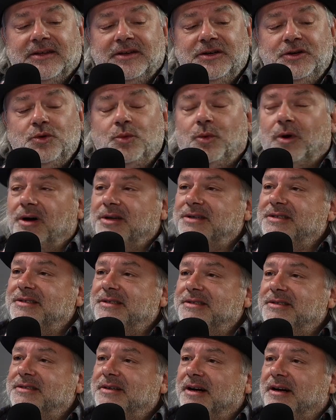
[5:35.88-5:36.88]
new ones,
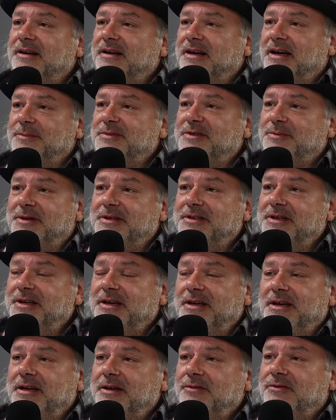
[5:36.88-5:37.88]
the startups,
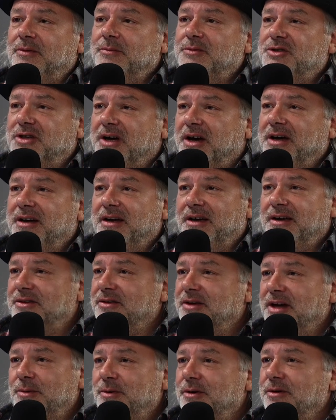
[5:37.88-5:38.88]
particularly from China,
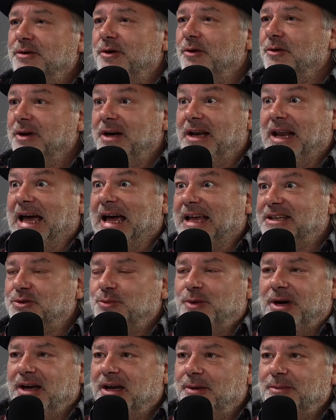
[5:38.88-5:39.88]
they will go the
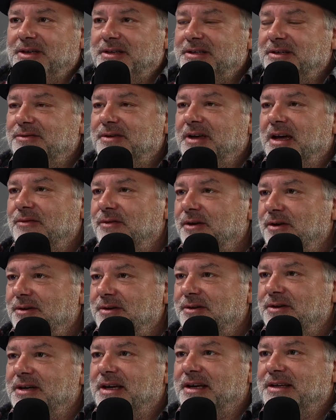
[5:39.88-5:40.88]
glass way. I mean, if you have a
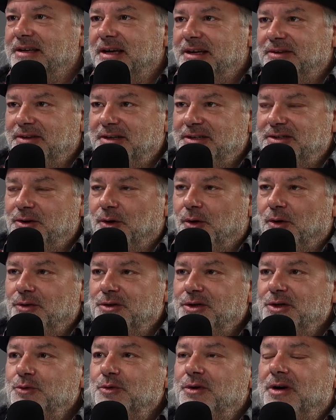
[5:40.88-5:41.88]
look at these all
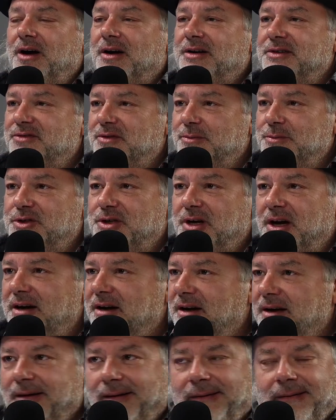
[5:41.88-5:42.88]
new cars from
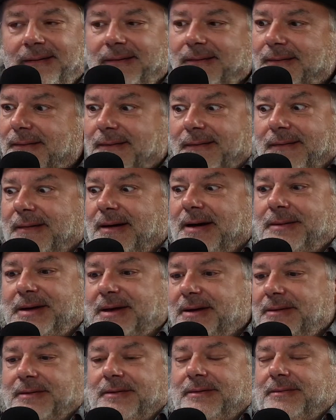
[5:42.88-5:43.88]
China, I
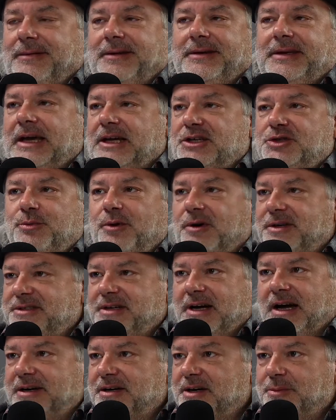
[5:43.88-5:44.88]
mean, the
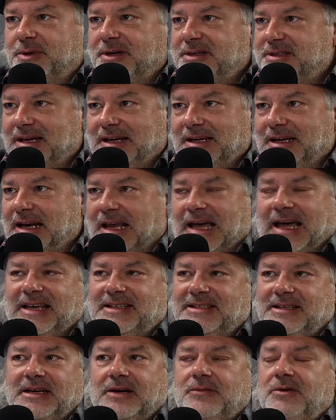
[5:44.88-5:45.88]
dashboards are 100%
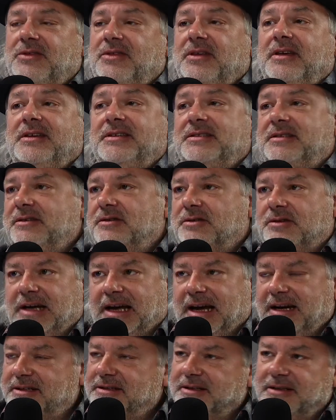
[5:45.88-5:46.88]
glass and everything is
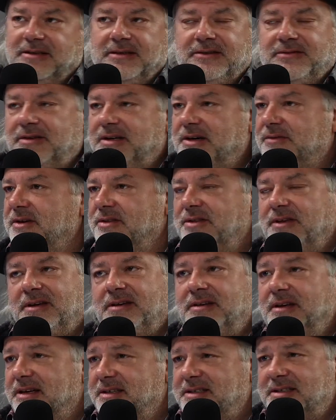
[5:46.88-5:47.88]
interactive and
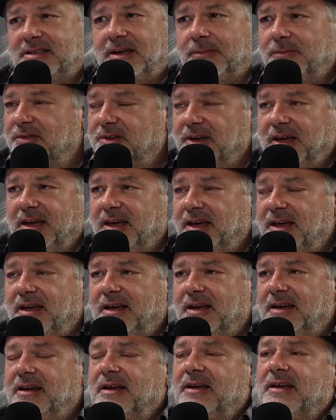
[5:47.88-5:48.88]
everything does
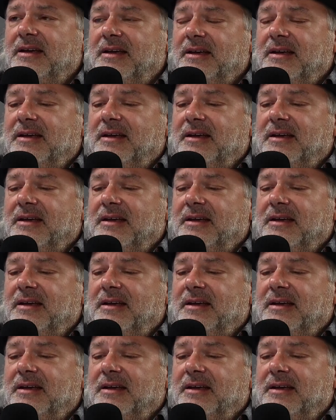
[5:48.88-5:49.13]
something. And